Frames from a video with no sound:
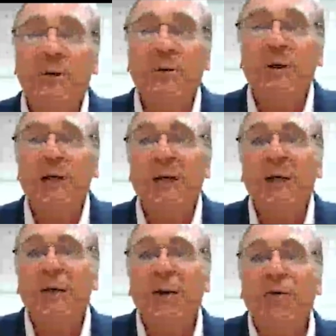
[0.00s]
So
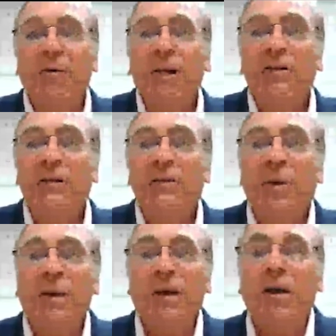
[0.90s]
whoever wins it
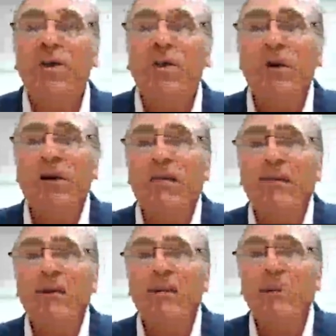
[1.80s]
could probably auction it
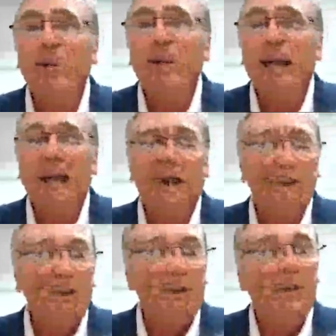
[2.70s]
off for some real
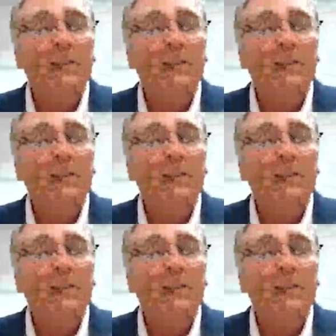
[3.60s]
cash.